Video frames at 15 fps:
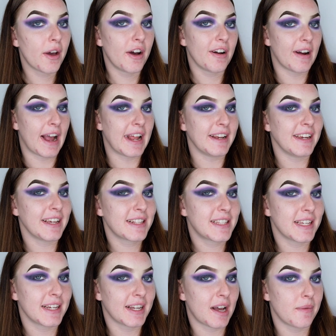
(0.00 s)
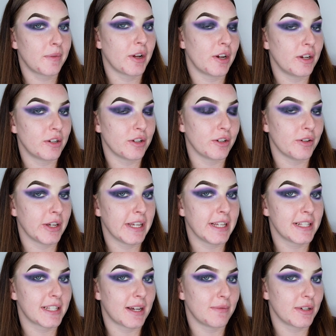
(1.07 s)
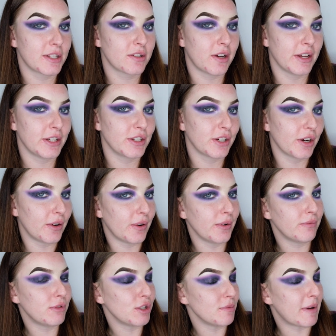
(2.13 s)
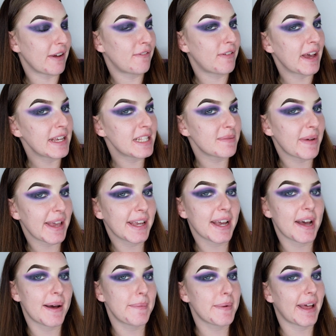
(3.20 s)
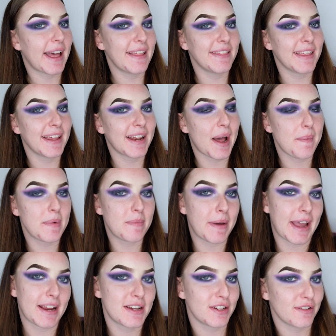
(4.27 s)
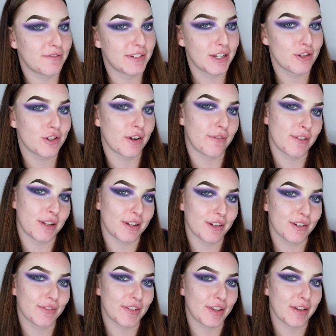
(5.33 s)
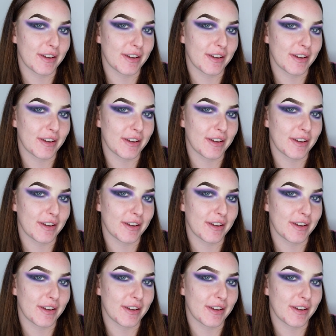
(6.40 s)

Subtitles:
Alright, next thing I'm going to do is I'm just going to go do my face makeup, and then I'll be back to finish off the look for you